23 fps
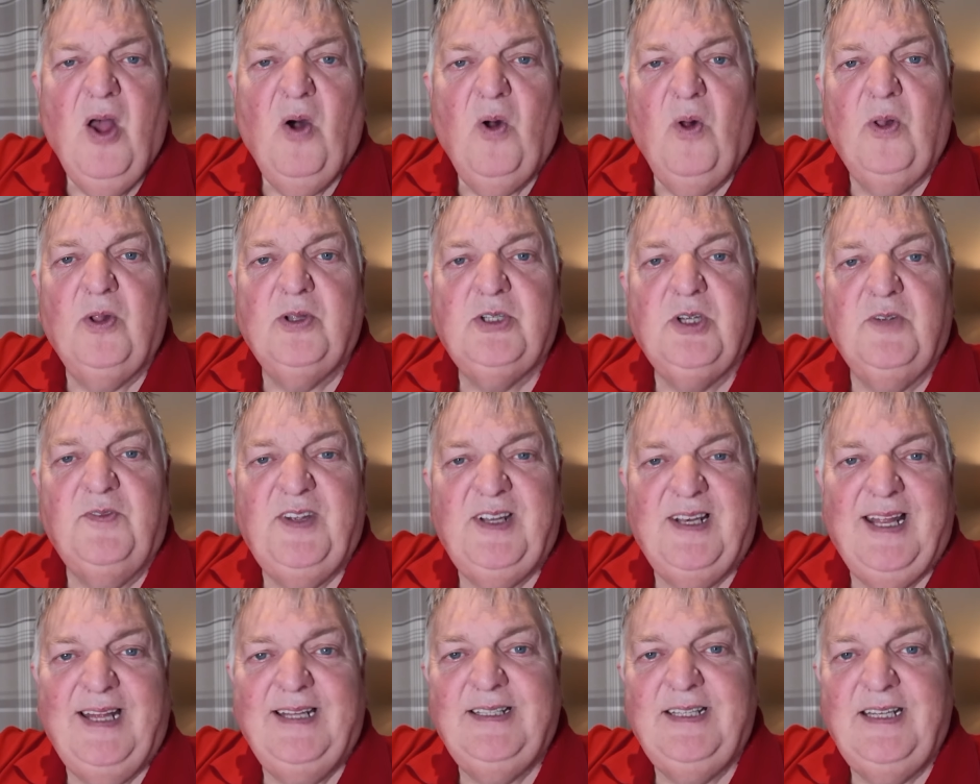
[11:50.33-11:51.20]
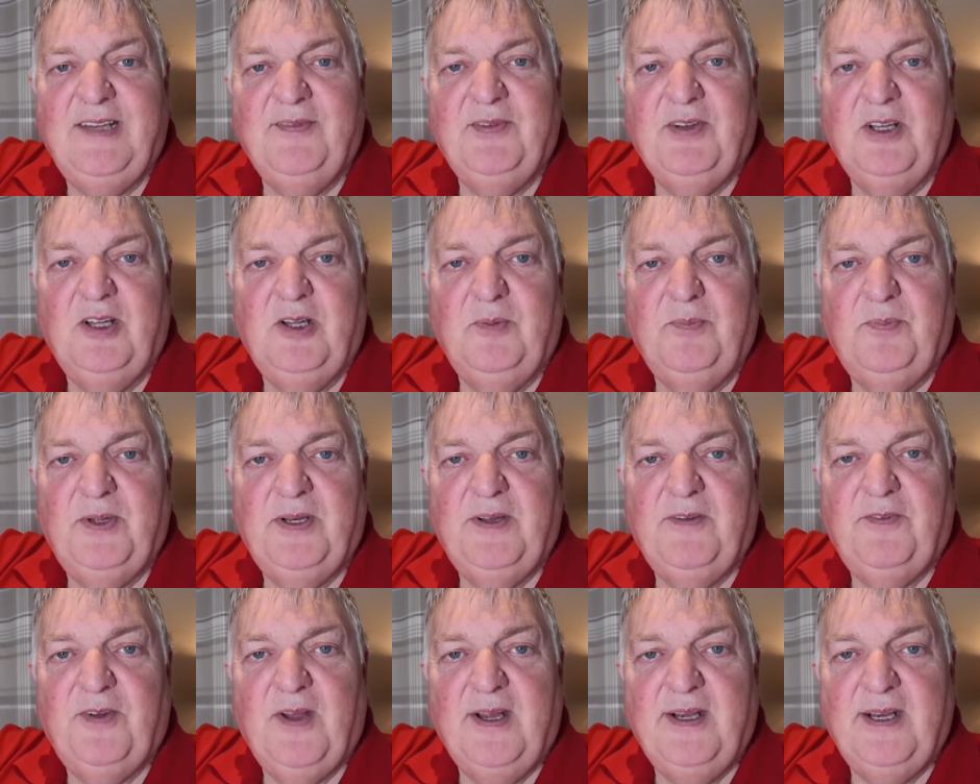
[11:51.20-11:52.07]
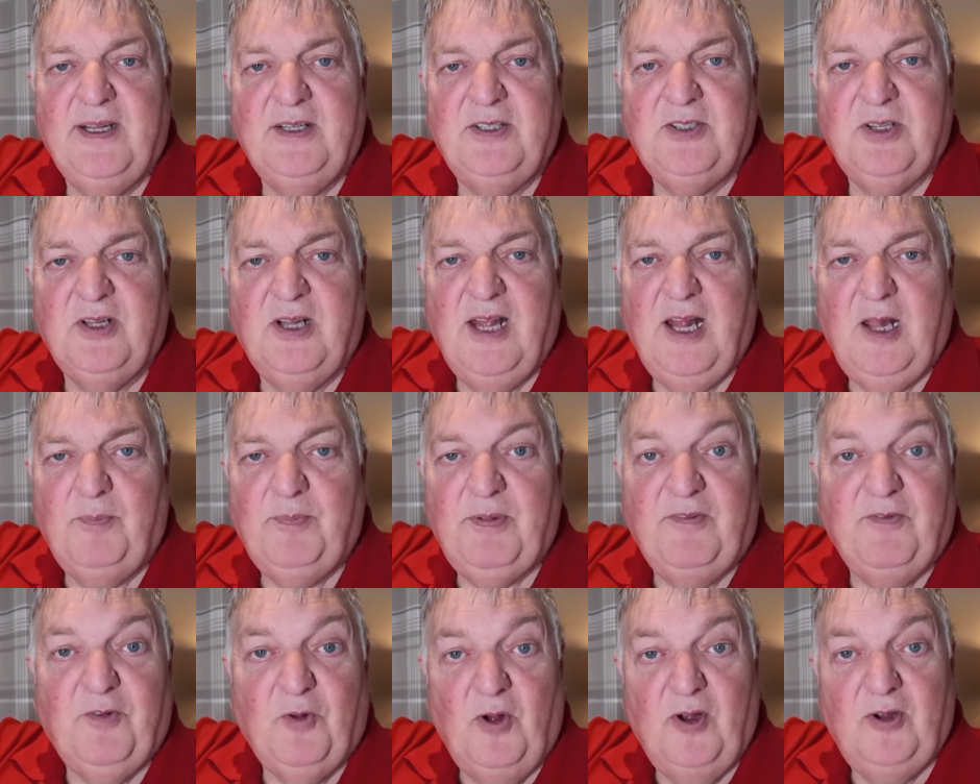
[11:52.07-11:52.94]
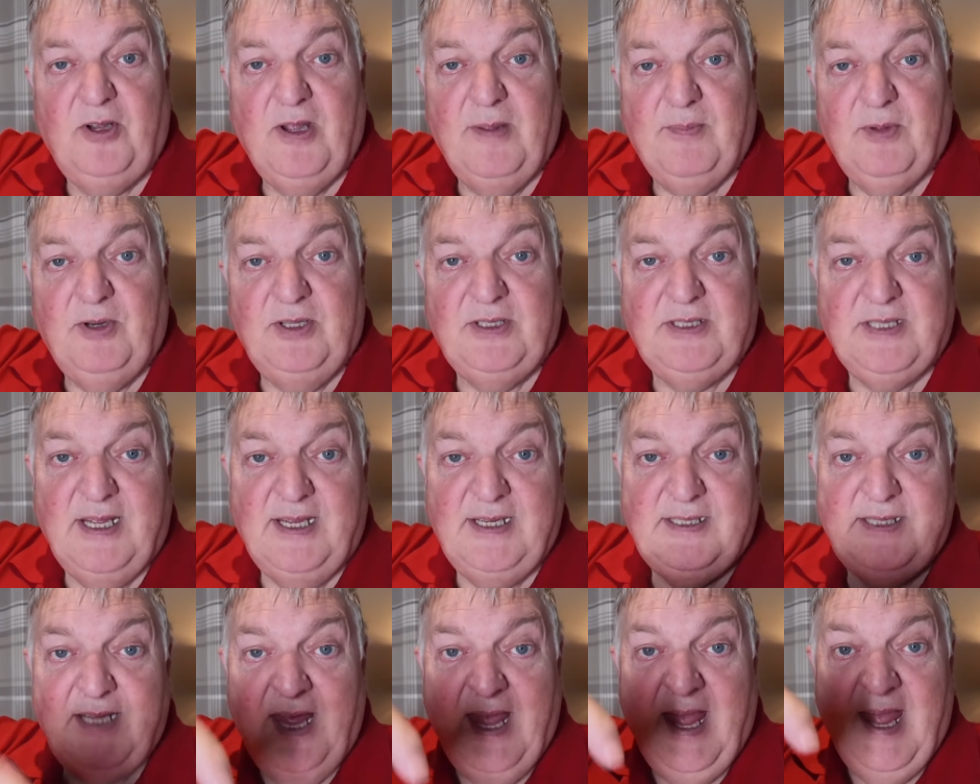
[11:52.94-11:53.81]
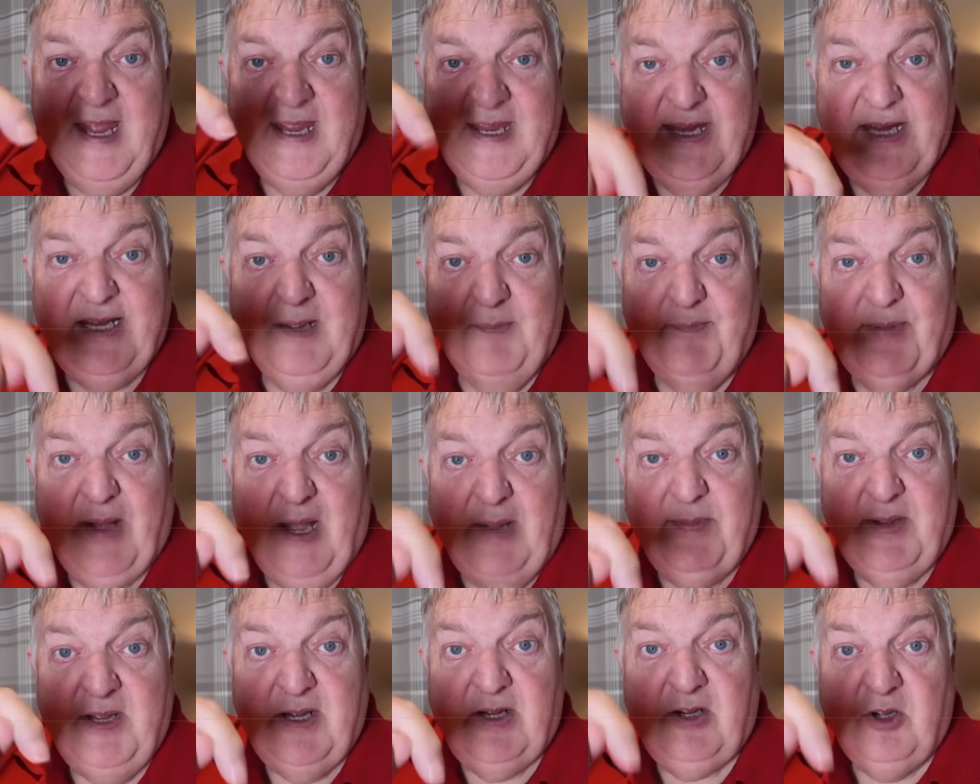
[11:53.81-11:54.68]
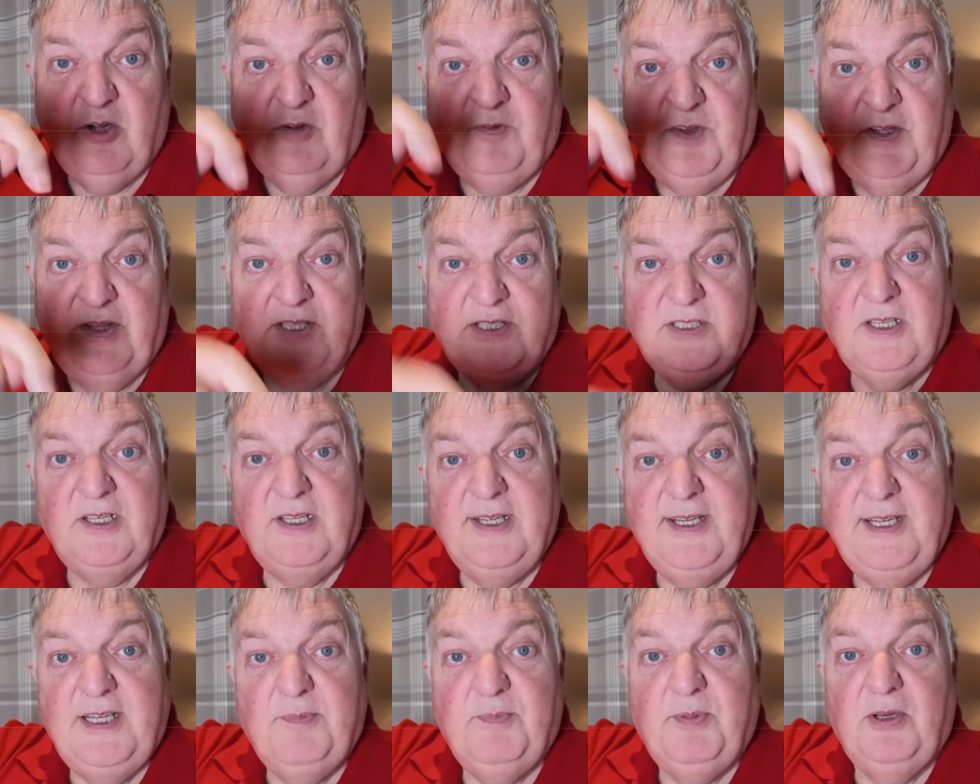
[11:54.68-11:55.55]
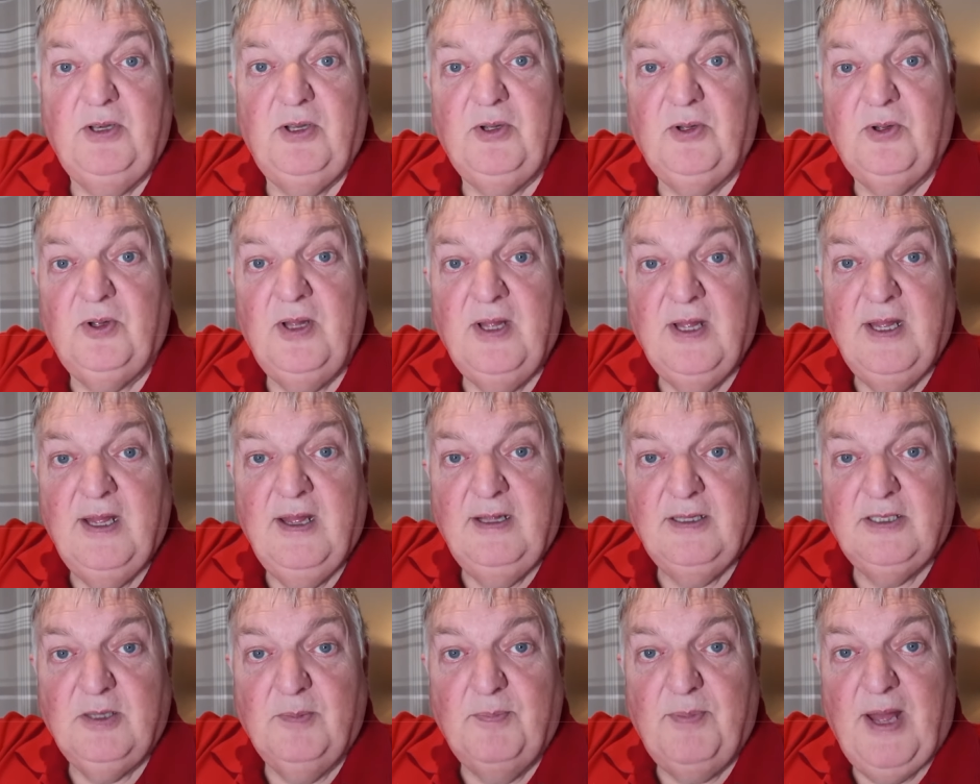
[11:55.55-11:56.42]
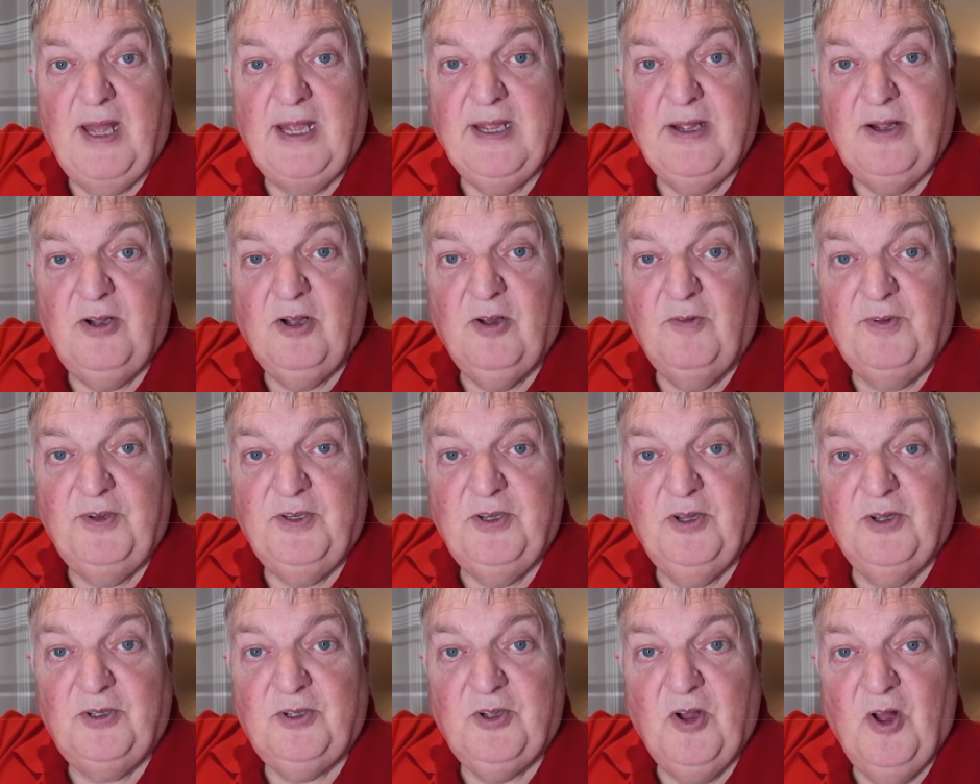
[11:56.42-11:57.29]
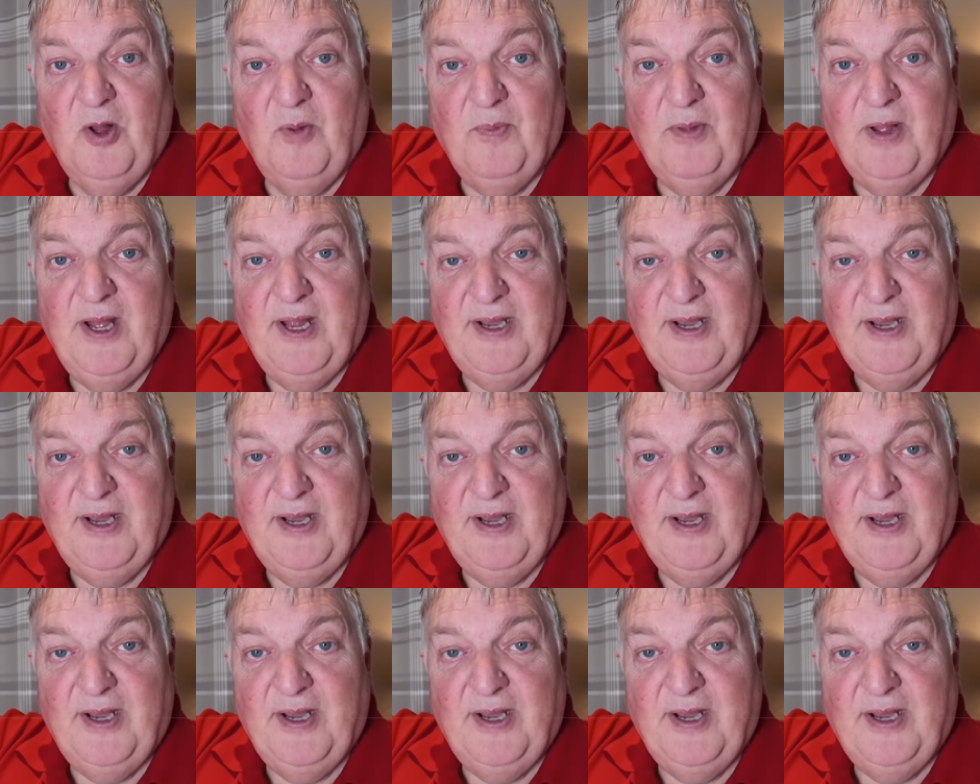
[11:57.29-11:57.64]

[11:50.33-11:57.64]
Also, if you'd like to give a little bit of financial help before I get monetized, you can buy me a coffee. There's a link below to buyacoffee.com.